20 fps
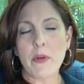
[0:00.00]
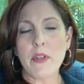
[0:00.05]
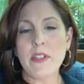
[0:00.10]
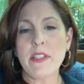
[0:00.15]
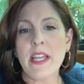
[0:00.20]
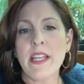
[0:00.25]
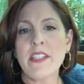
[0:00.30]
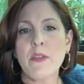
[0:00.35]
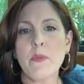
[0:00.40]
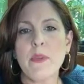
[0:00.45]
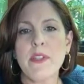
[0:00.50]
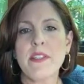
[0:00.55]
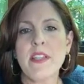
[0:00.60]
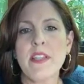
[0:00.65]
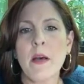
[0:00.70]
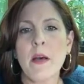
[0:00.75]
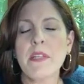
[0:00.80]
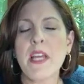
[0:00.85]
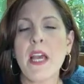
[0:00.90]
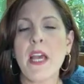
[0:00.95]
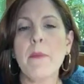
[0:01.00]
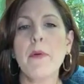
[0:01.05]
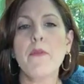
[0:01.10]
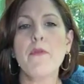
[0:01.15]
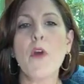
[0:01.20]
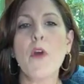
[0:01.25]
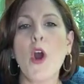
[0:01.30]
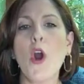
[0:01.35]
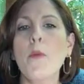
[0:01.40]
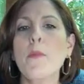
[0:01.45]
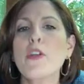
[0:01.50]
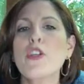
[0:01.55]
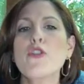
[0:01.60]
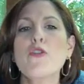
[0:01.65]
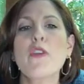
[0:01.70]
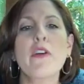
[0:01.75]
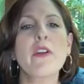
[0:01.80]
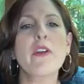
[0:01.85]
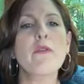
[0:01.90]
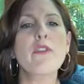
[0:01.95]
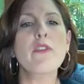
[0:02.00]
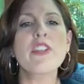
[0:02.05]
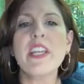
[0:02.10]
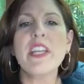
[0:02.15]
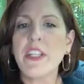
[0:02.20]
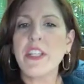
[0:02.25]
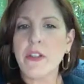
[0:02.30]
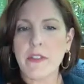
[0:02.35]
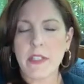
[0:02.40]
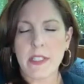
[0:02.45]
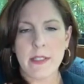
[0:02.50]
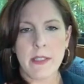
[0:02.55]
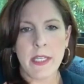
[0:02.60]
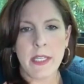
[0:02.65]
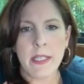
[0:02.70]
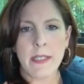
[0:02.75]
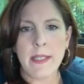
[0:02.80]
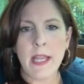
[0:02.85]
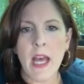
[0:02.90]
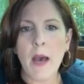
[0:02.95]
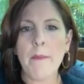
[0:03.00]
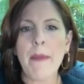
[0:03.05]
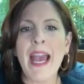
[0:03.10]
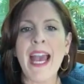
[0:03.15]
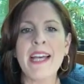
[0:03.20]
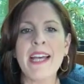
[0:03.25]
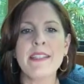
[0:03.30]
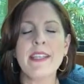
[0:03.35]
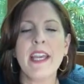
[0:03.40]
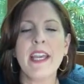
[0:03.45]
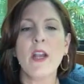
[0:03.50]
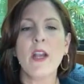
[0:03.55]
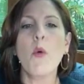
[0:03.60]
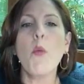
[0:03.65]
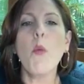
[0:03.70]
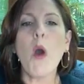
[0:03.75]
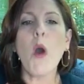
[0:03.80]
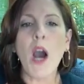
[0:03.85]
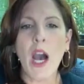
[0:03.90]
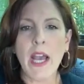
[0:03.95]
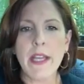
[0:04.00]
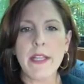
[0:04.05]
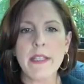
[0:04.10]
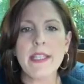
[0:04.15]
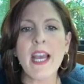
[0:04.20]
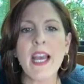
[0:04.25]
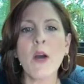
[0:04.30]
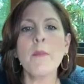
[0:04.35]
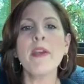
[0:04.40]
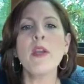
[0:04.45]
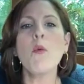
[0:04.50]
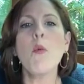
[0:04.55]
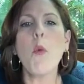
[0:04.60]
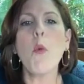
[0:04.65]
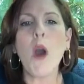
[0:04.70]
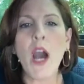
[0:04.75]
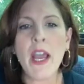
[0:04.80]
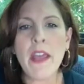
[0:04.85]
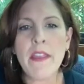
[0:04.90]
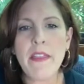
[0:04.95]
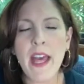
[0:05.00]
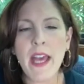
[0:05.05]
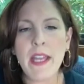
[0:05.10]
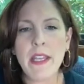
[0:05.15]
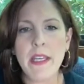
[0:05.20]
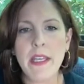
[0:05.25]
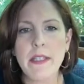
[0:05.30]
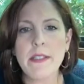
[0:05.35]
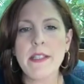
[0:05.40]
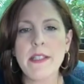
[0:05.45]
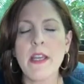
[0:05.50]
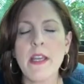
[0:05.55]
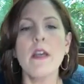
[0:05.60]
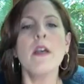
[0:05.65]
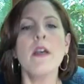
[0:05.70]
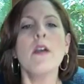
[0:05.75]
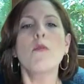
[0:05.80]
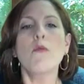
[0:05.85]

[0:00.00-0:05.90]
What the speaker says: presented with some type of arbitrary ridiculousness, I'm asking why. Tell me why that is,